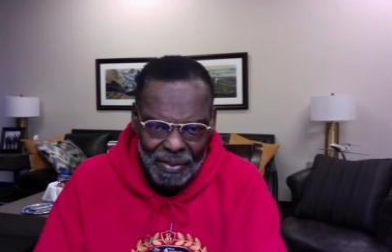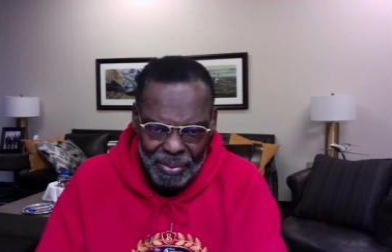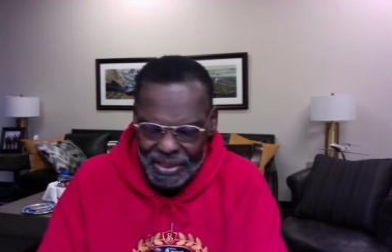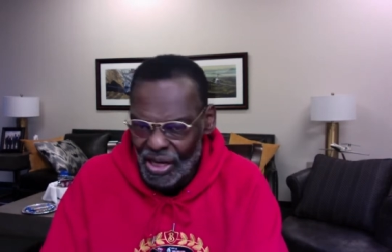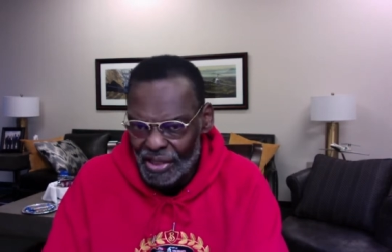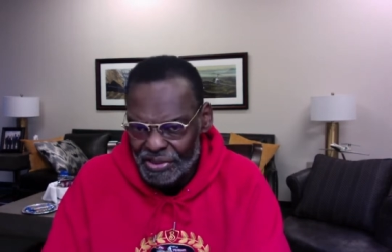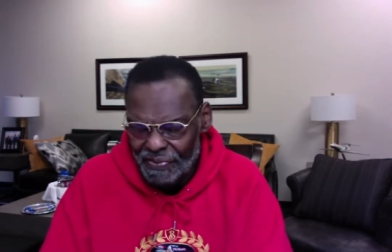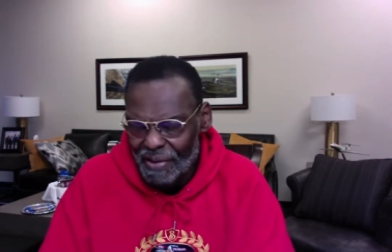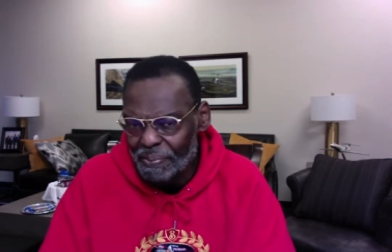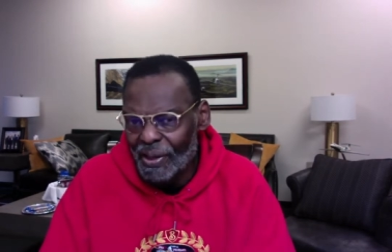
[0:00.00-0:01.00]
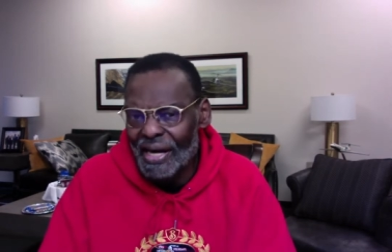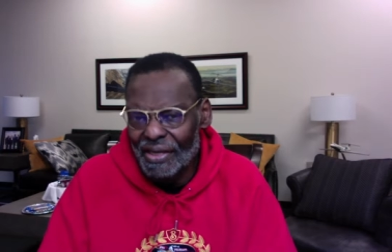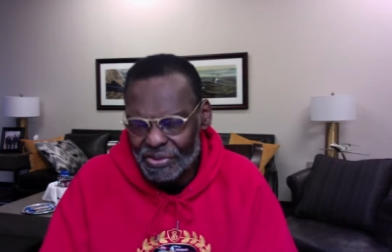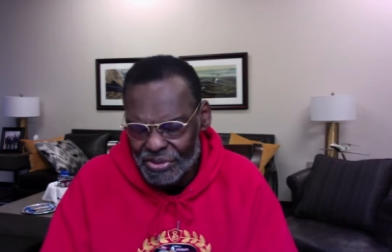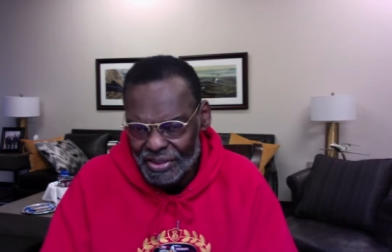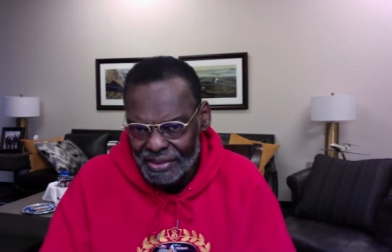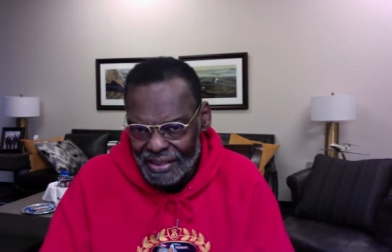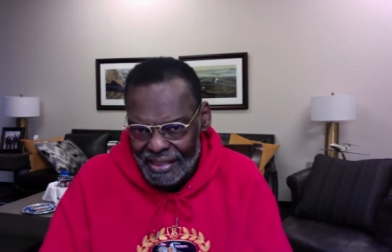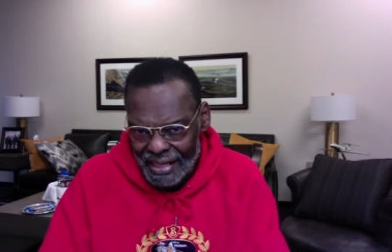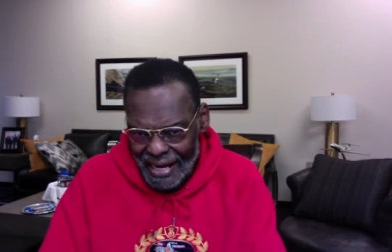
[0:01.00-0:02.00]
because of our prayers,
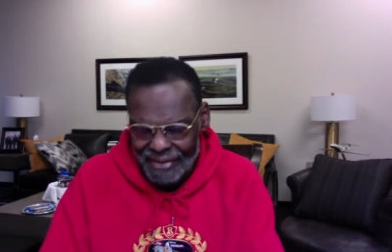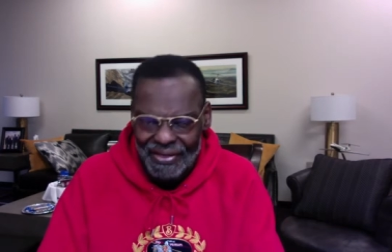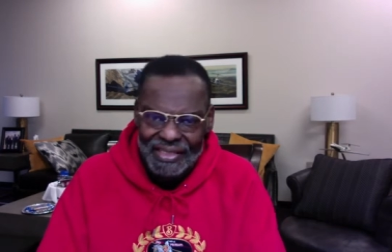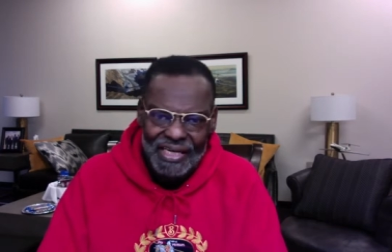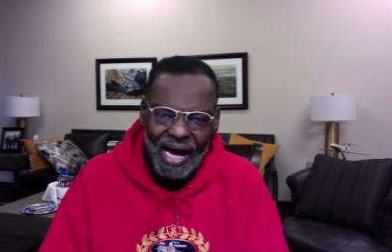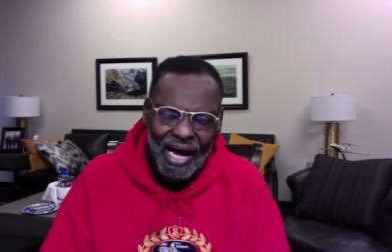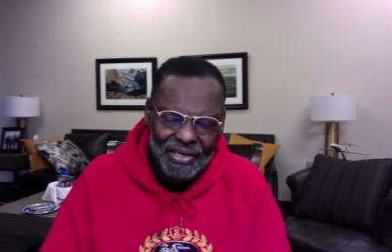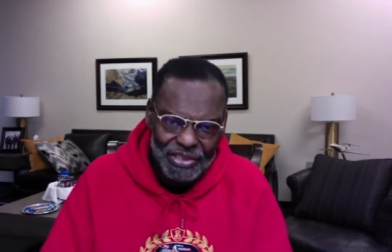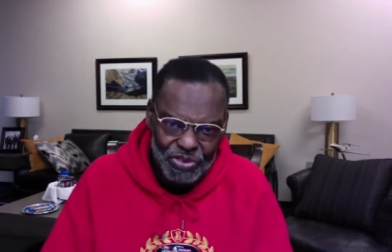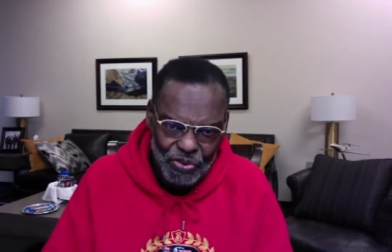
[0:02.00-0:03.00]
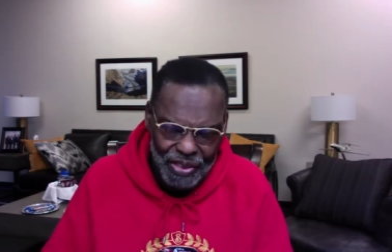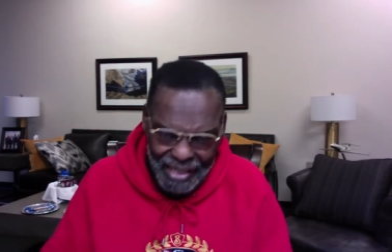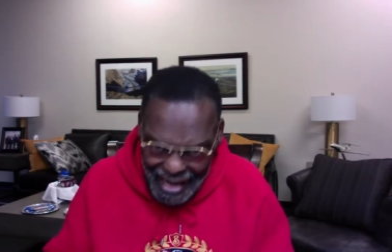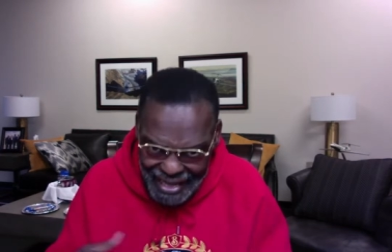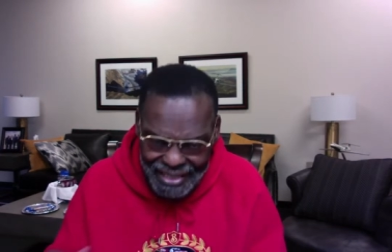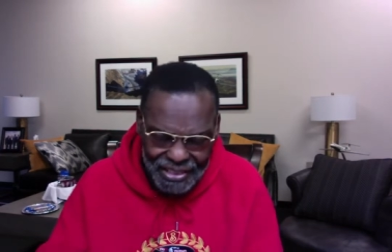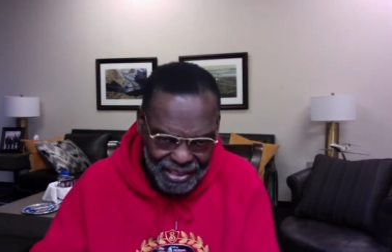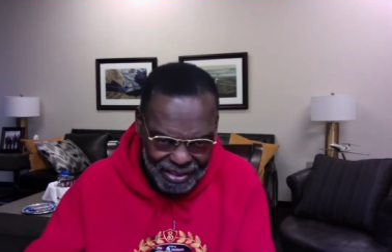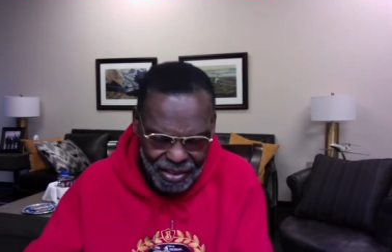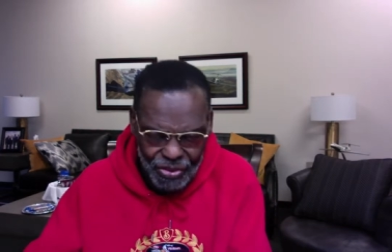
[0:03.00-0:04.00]
and that God is
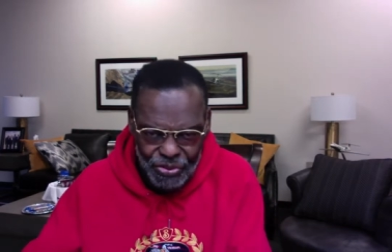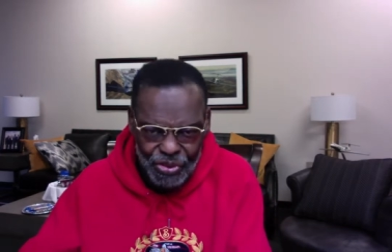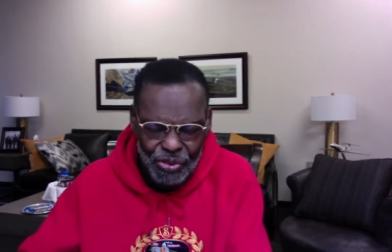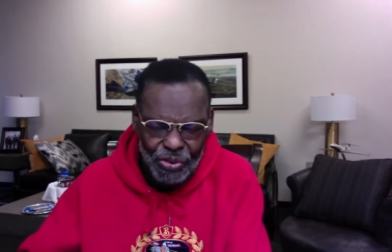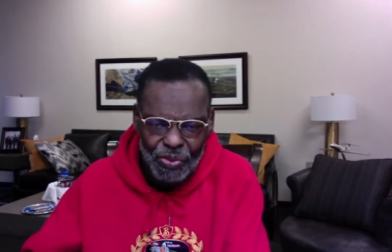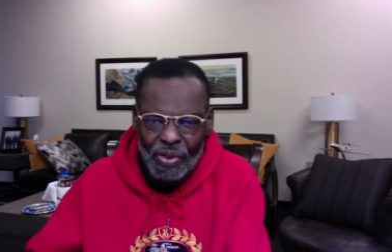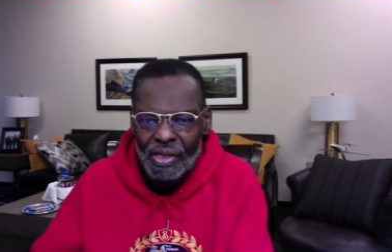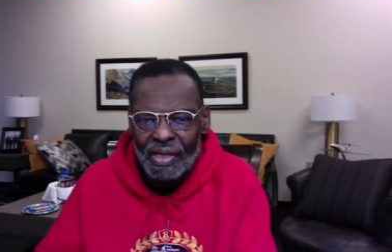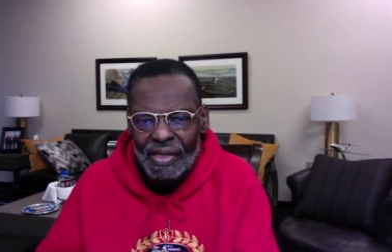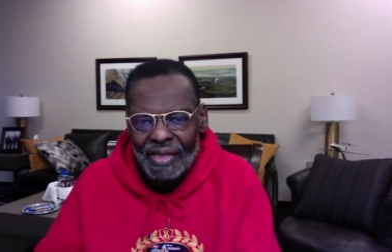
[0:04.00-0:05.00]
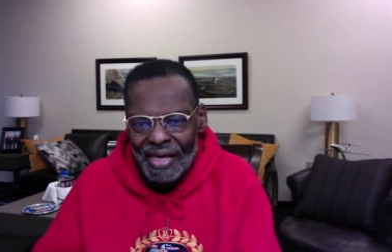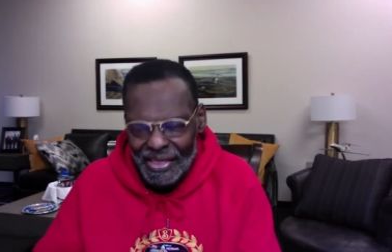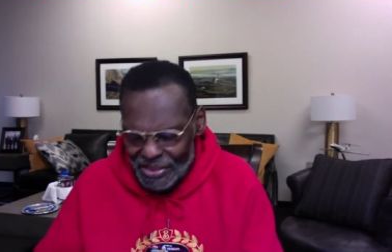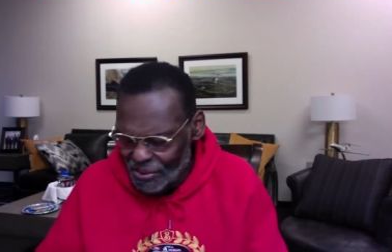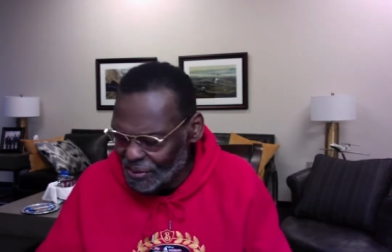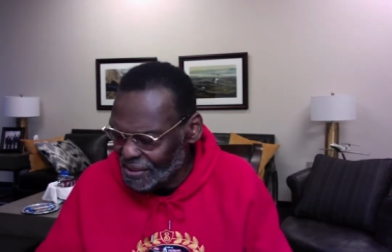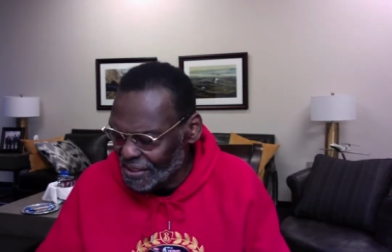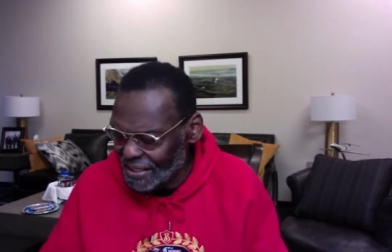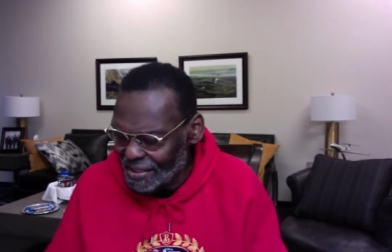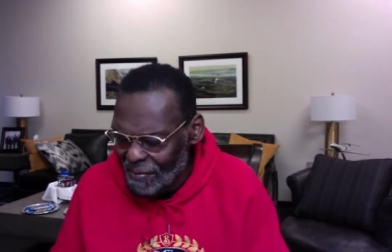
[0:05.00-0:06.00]
creating a new
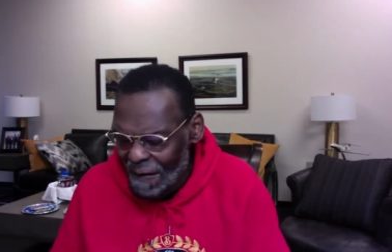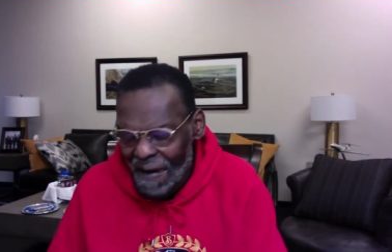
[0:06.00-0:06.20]
unity.